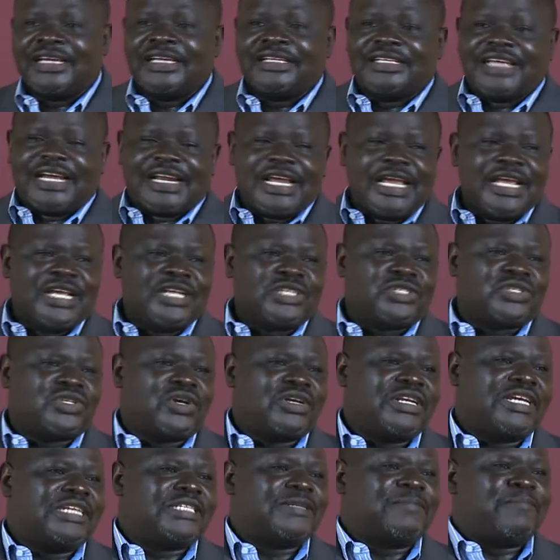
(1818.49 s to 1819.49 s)
The
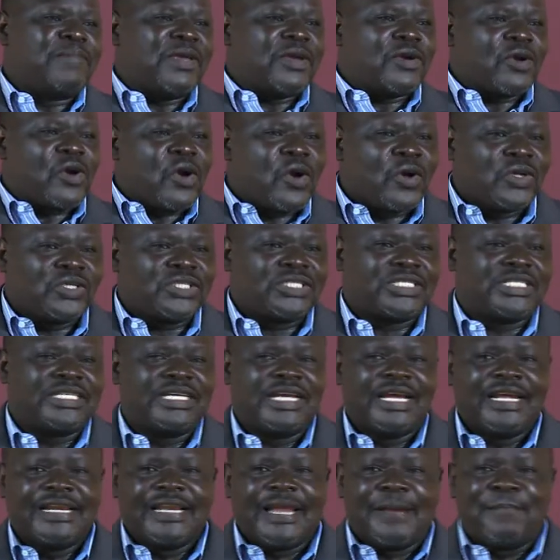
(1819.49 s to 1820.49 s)
reason is because
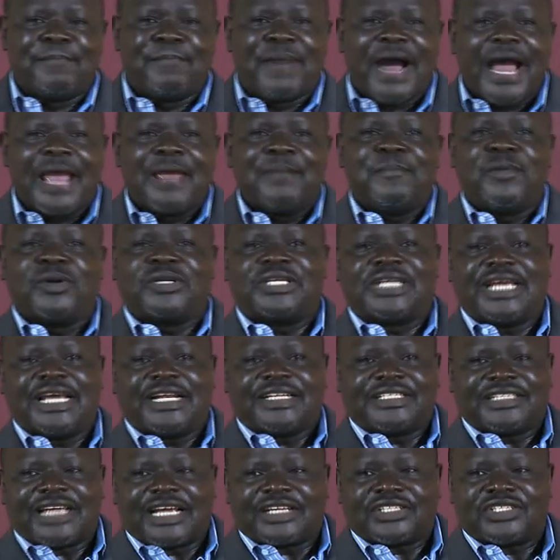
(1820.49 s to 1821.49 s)
the Bible
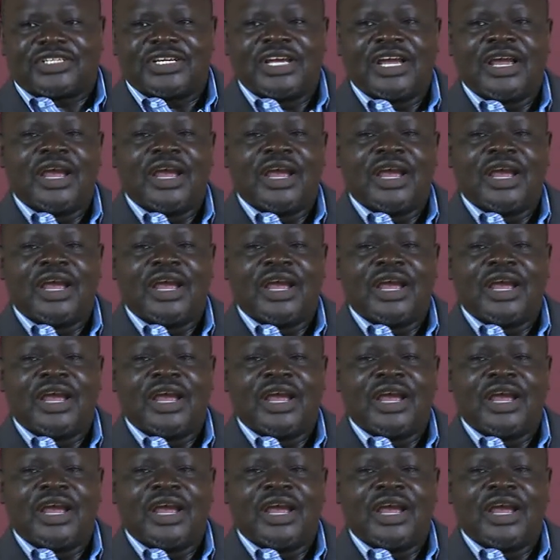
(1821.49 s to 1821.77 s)
tells us